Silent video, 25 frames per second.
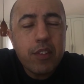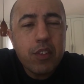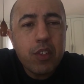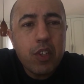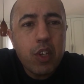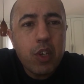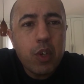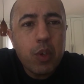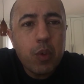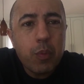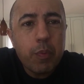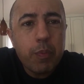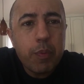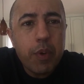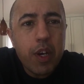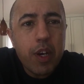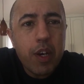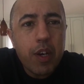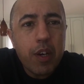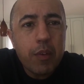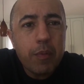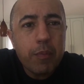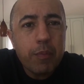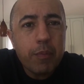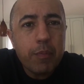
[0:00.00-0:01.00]
and
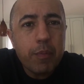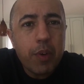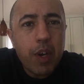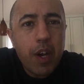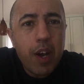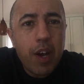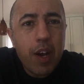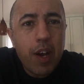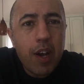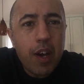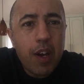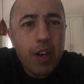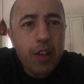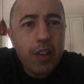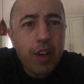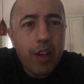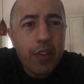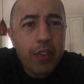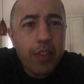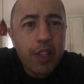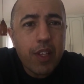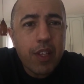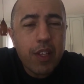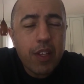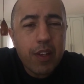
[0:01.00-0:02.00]
I
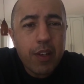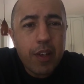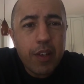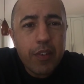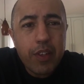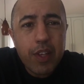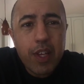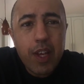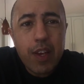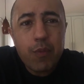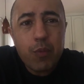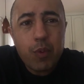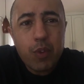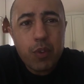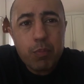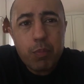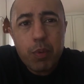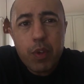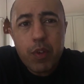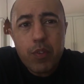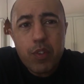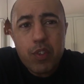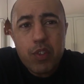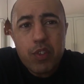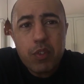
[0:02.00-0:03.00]
think everyone's
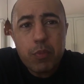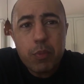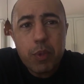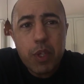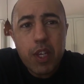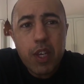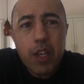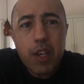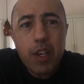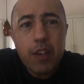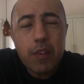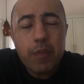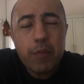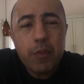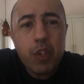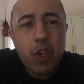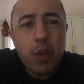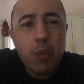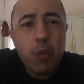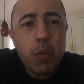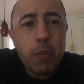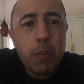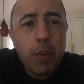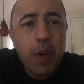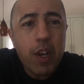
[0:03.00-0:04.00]
privileged to be here.
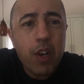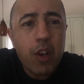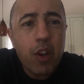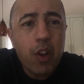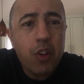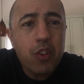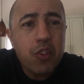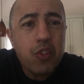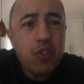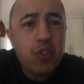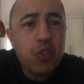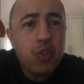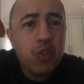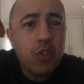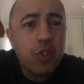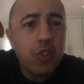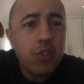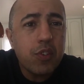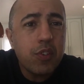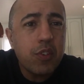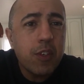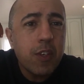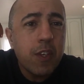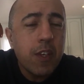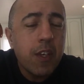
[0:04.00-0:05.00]
We met a lot of
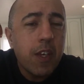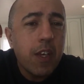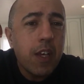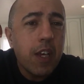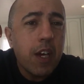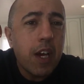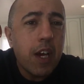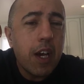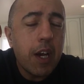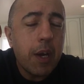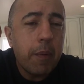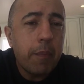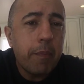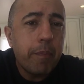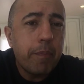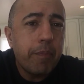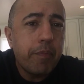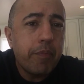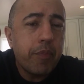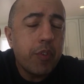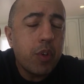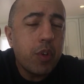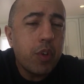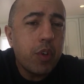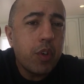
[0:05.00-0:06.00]
students
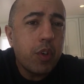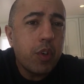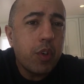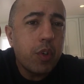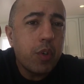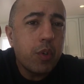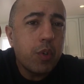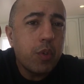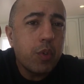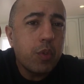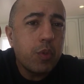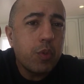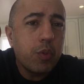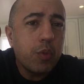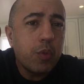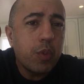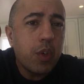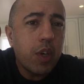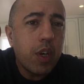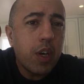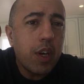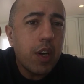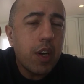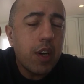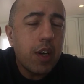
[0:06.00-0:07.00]
who
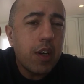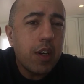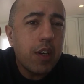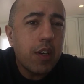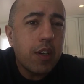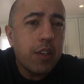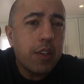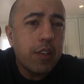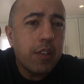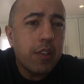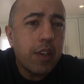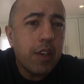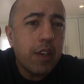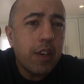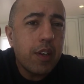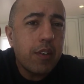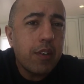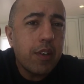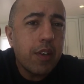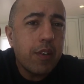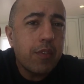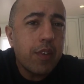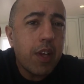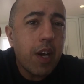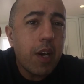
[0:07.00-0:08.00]

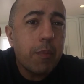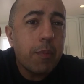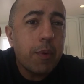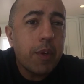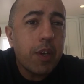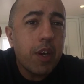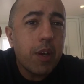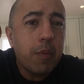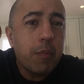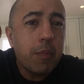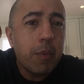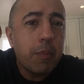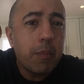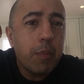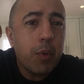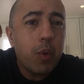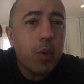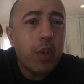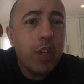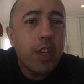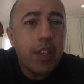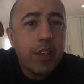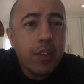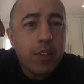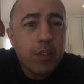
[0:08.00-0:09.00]
have now become
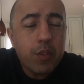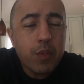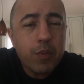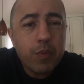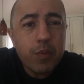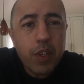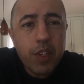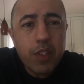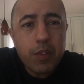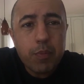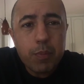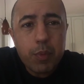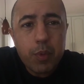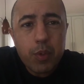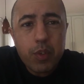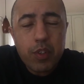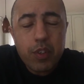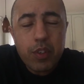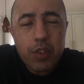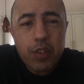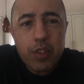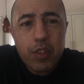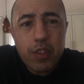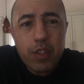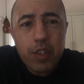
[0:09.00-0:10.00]
employees of Facebook,
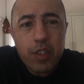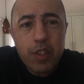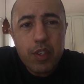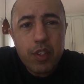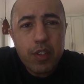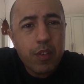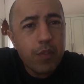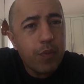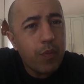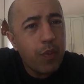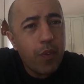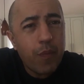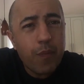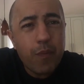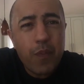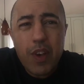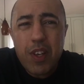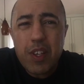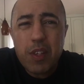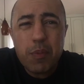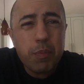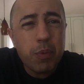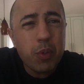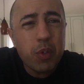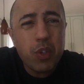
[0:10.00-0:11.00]
and
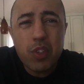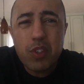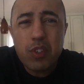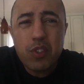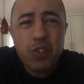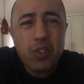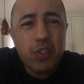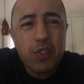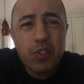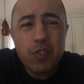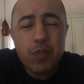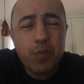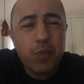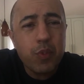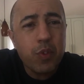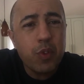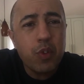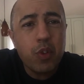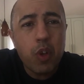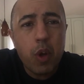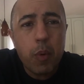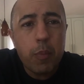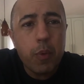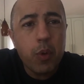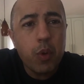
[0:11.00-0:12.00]
Facebook is just
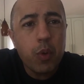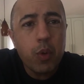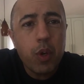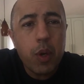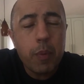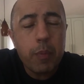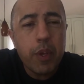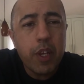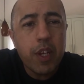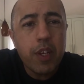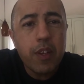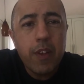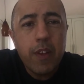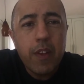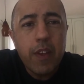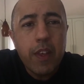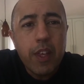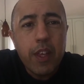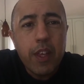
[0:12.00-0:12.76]
phenomenal. I mean,